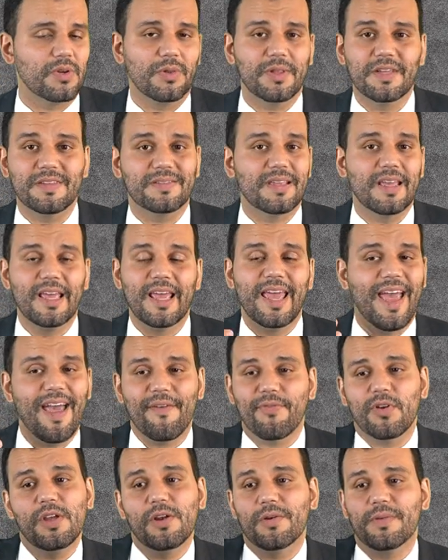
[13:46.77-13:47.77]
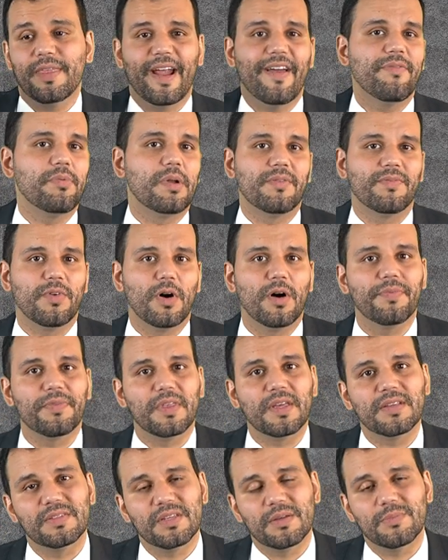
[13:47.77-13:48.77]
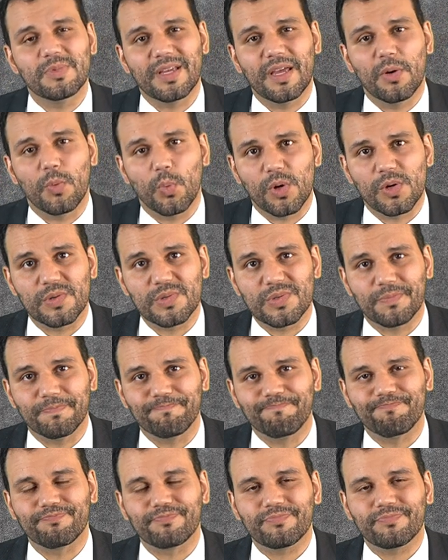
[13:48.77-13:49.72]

or at least every year that I've been involved, things seem to get worse.